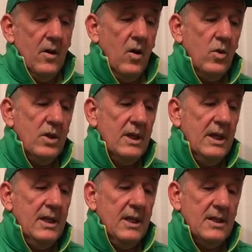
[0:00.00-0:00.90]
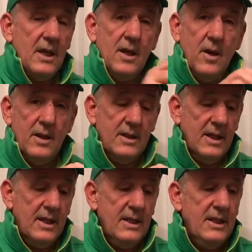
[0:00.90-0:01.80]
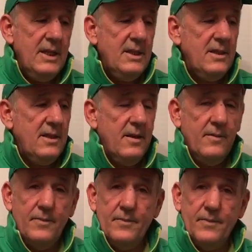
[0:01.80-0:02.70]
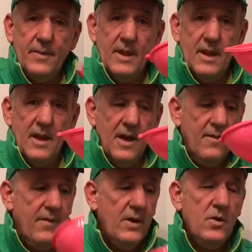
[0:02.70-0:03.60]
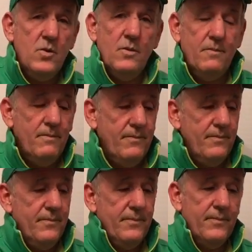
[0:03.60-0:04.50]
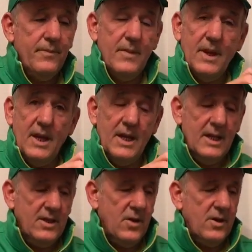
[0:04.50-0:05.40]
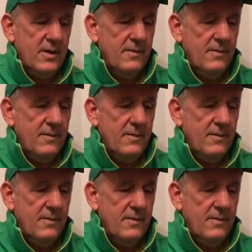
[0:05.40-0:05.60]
All you need is a couple of syringes, a funnel, and a jug.